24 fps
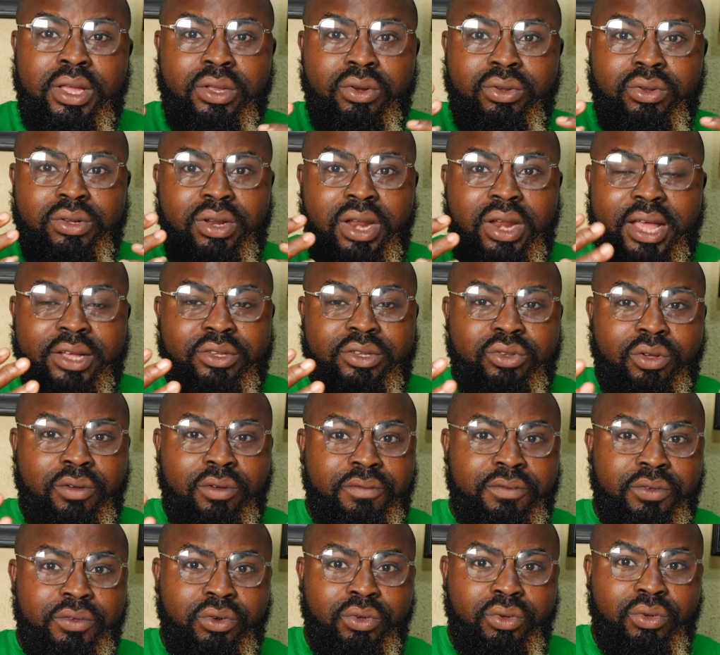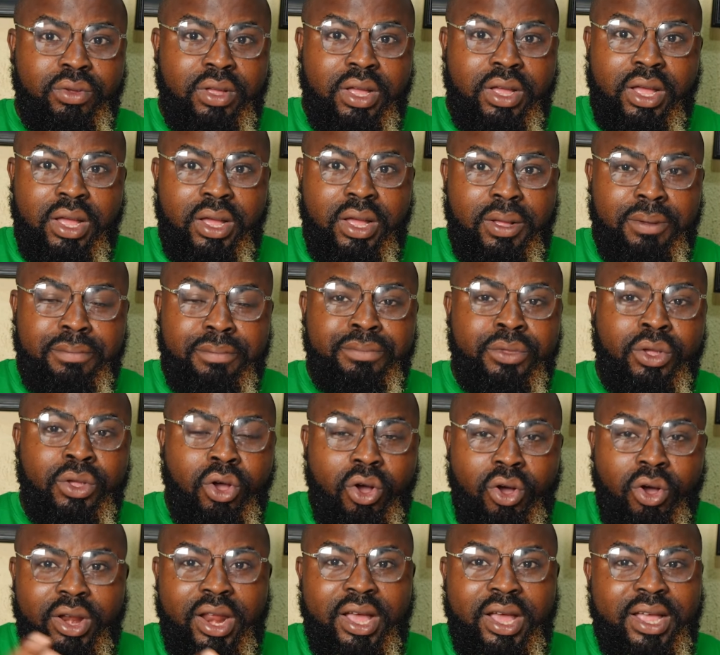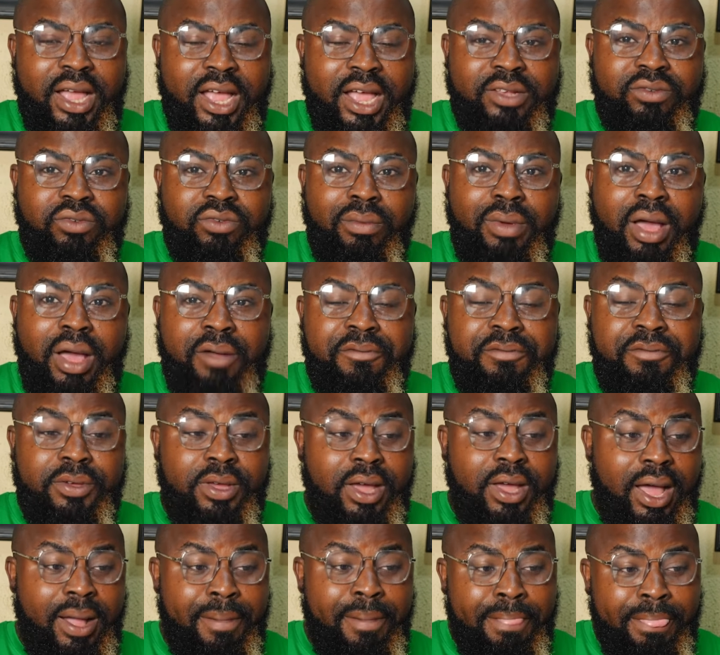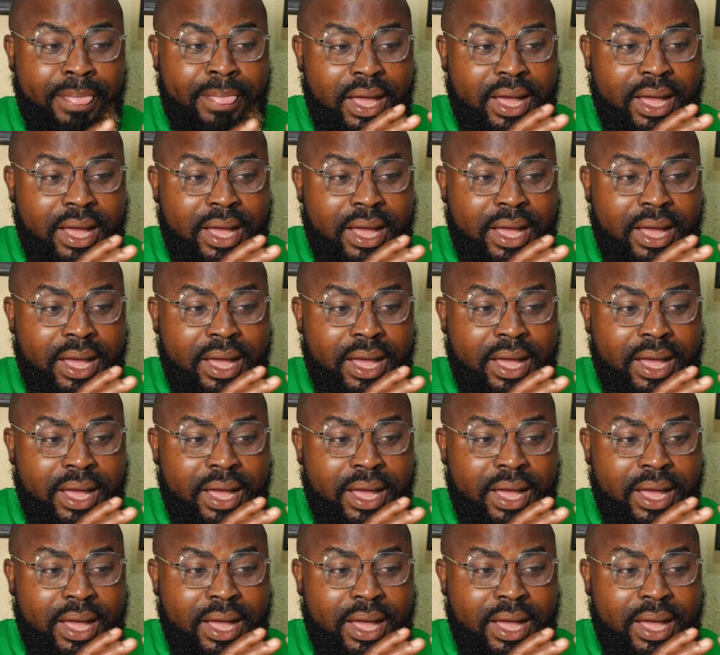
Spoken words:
you know, the likes of, you know, other guys from Africa.